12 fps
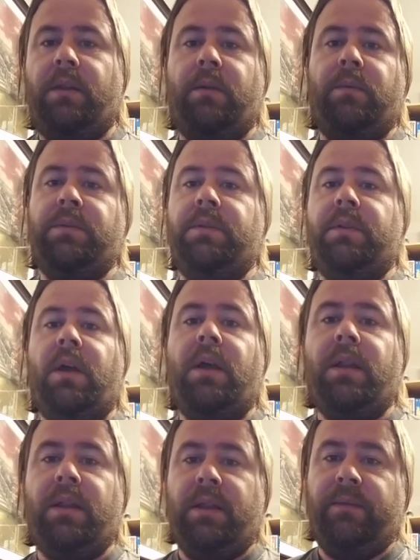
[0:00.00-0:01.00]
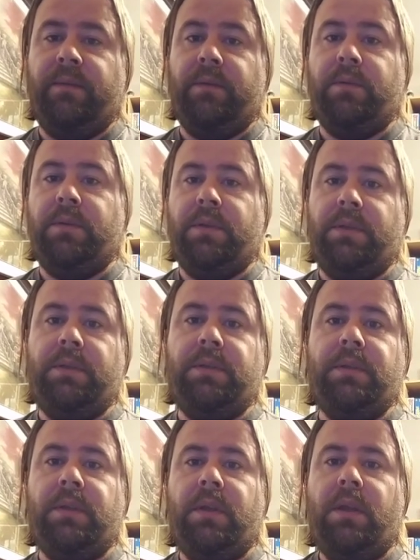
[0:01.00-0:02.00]
Hitler was not an
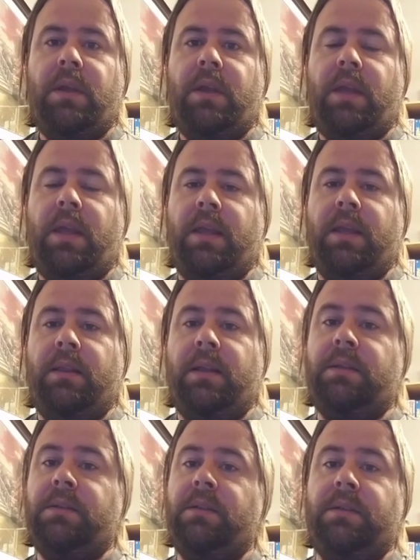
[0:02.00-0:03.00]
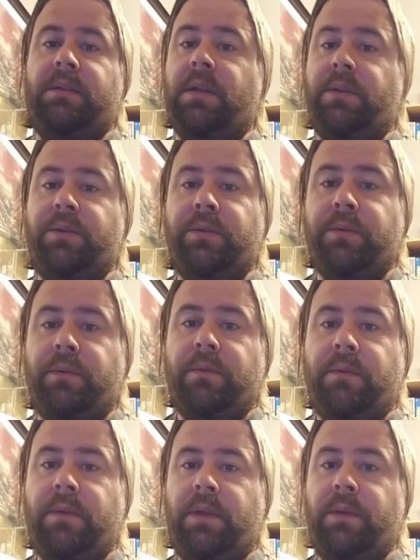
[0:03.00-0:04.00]
evolutionist, and that's just not true.
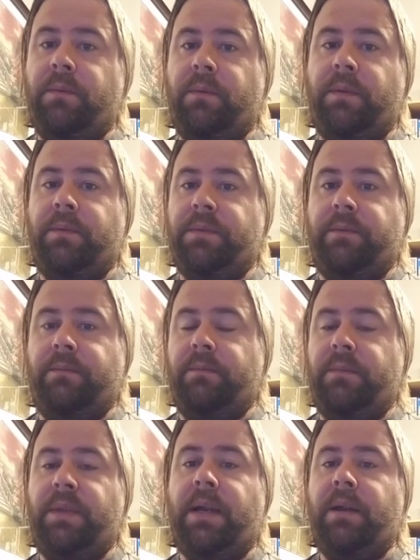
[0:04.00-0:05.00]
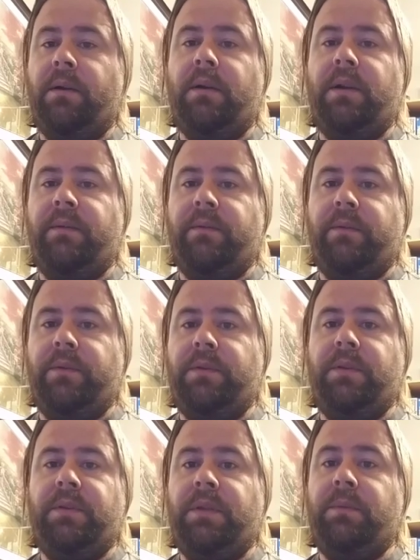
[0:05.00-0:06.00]
He was a die-hard
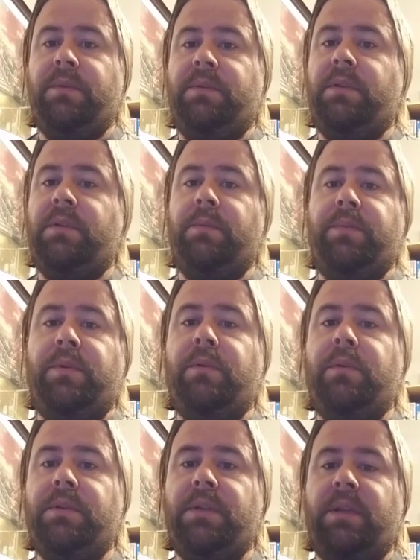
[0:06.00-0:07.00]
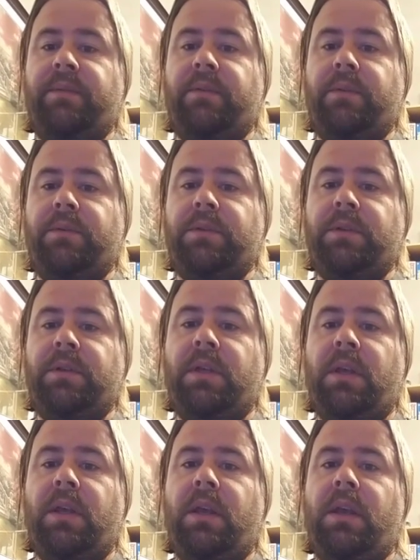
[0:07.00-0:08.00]
evolutionist. He was such a purist in evolution
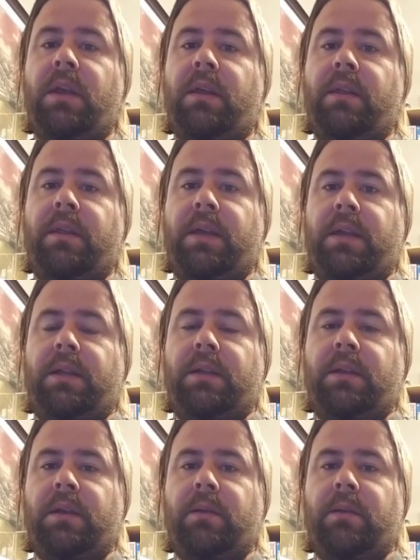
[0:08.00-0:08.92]
that